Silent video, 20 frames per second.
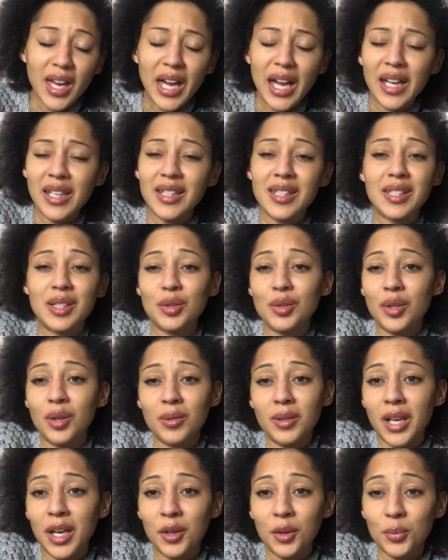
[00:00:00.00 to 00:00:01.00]
and I still don't
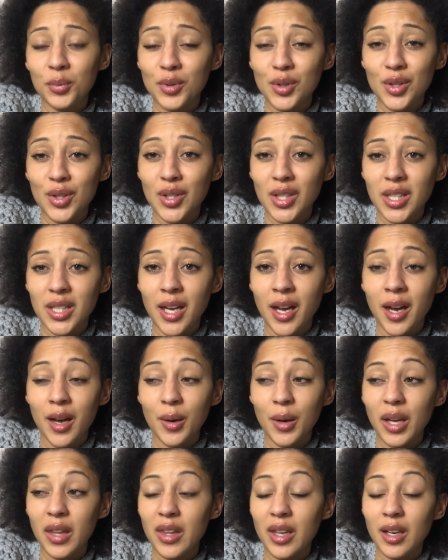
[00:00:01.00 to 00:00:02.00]
get up and sort it out,
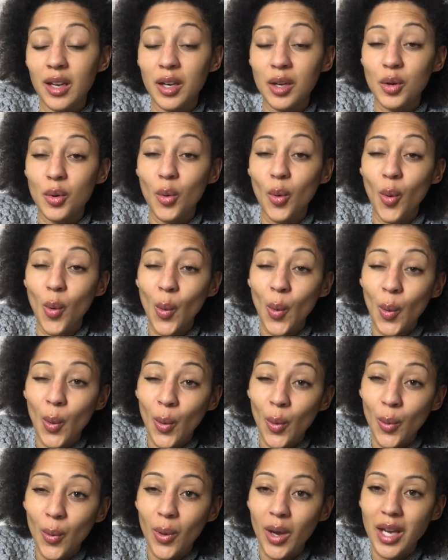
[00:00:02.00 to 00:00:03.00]
and then I
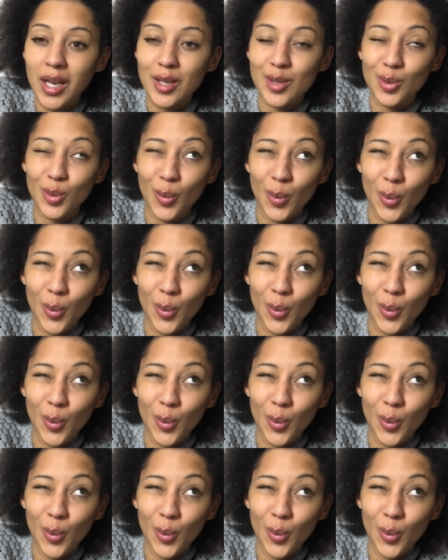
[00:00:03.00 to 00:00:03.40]
always